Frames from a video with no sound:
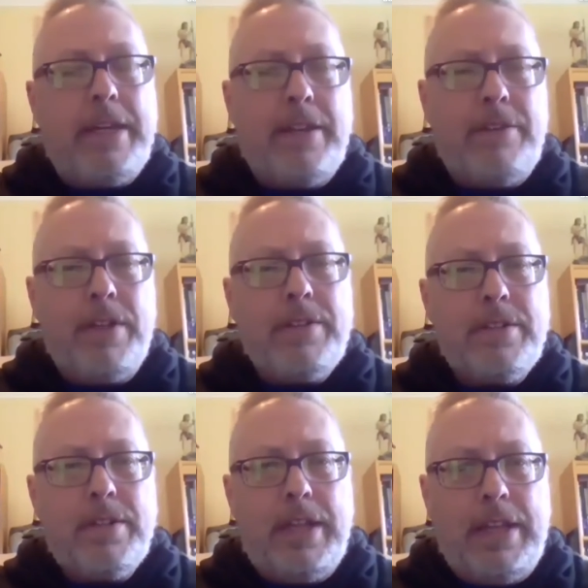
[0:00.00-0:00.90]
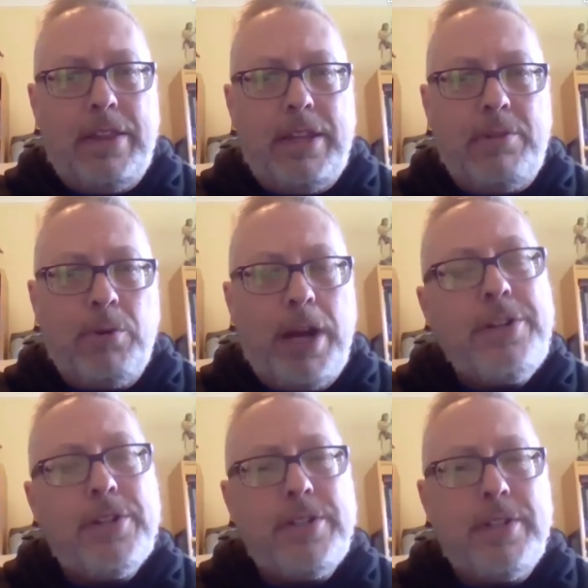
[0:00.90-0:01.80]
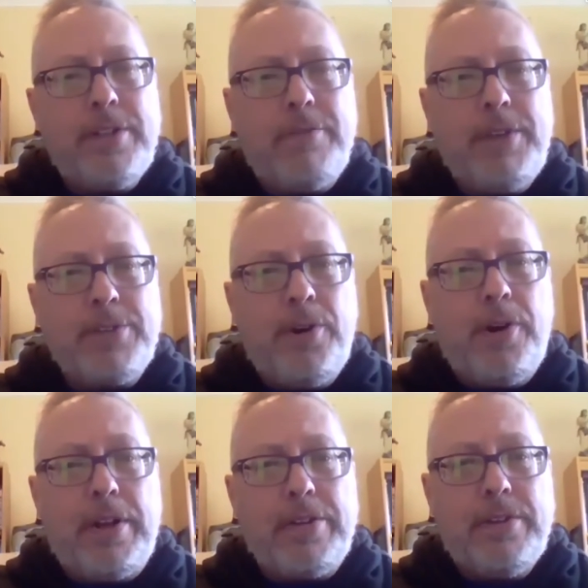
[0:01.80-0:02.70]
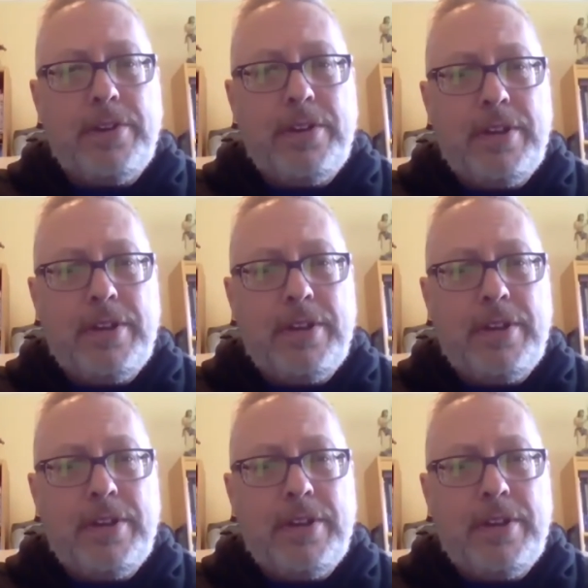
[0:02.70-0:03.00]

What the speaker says: convinced in the righteousness of his cause.